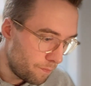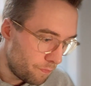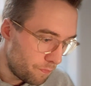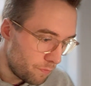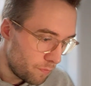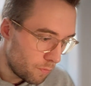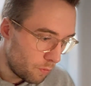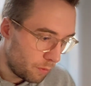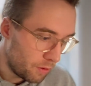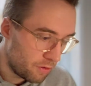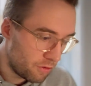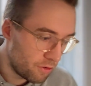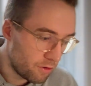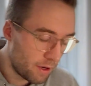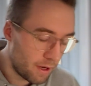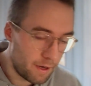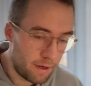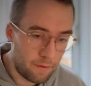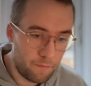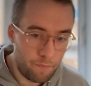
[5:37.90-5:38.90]
which
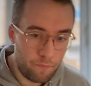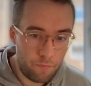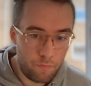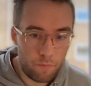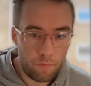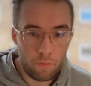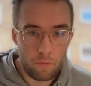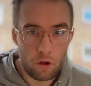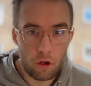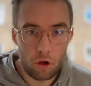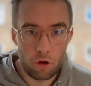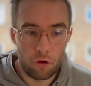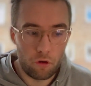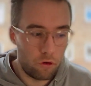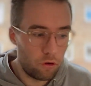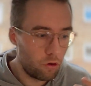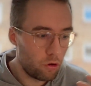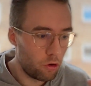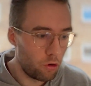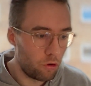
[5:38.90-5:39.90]

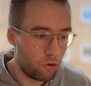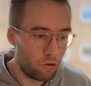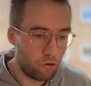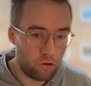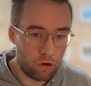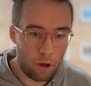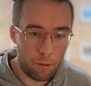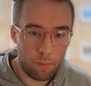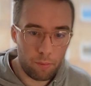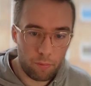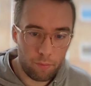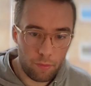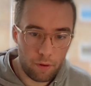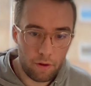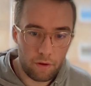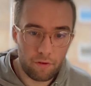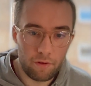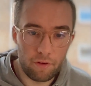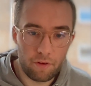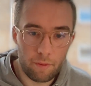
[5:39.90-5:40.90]
could stop a
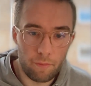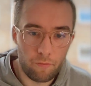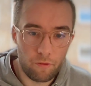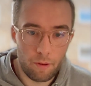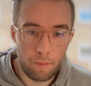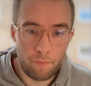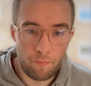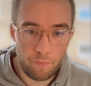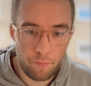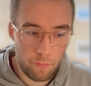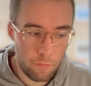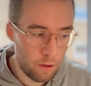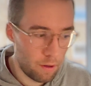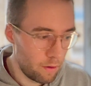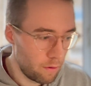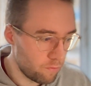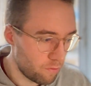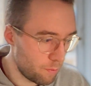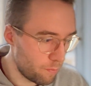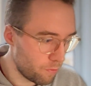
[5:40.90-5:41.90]
system from
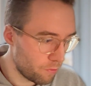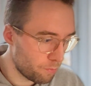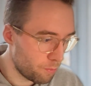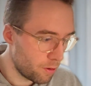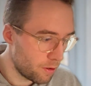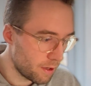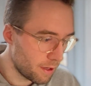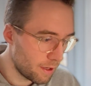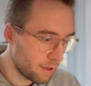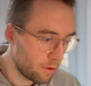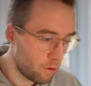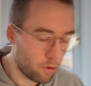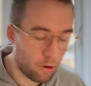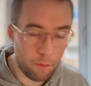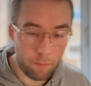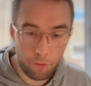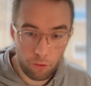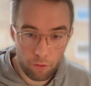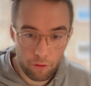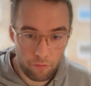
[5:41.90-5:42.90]
responding, or
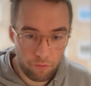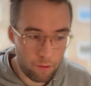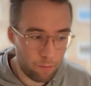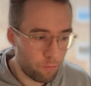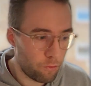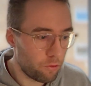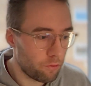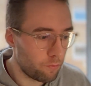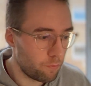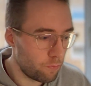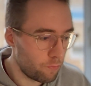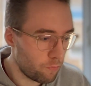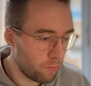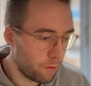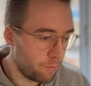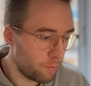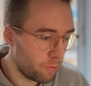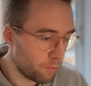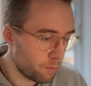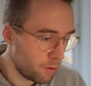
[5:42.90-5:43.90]
computers from
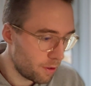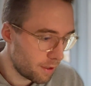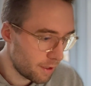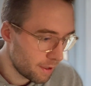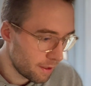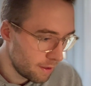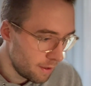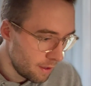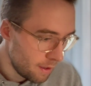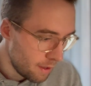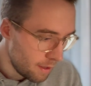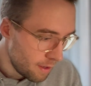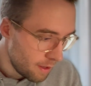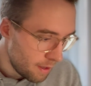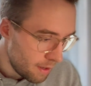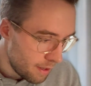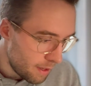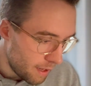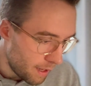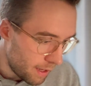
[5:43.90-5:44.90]
responding,
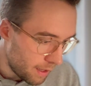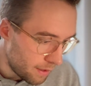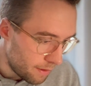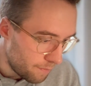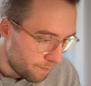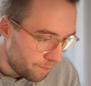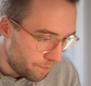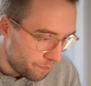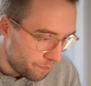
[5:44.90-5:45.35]
and